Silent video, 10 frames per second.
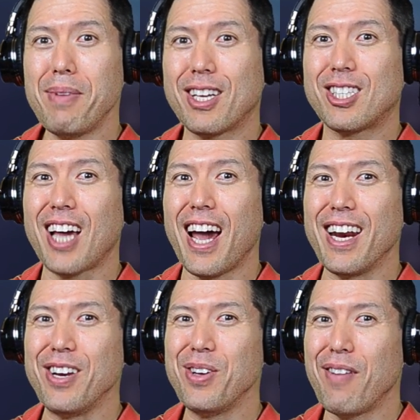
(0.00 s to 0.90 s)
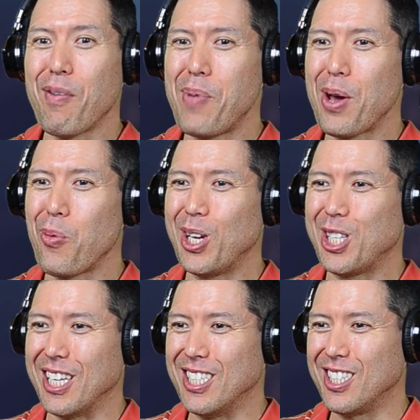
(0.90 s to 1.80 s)
I'm excited. You have a big
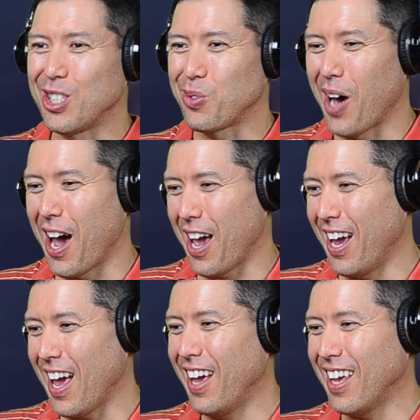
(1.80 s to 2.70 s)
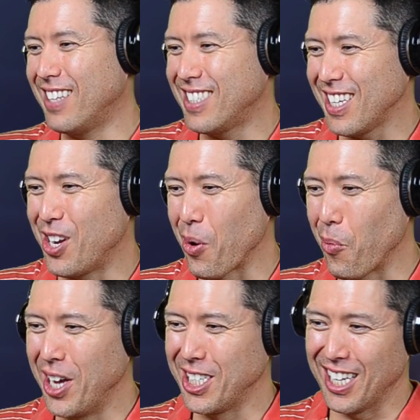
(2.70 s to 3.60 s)
wish list. That's why I see
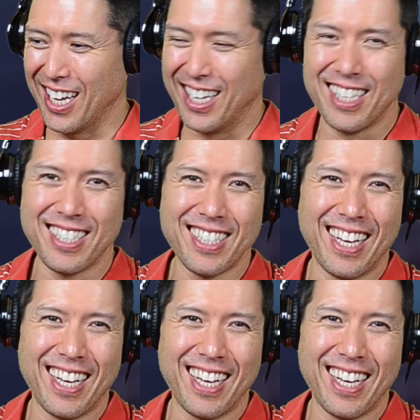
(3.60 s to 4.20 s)
your wish list.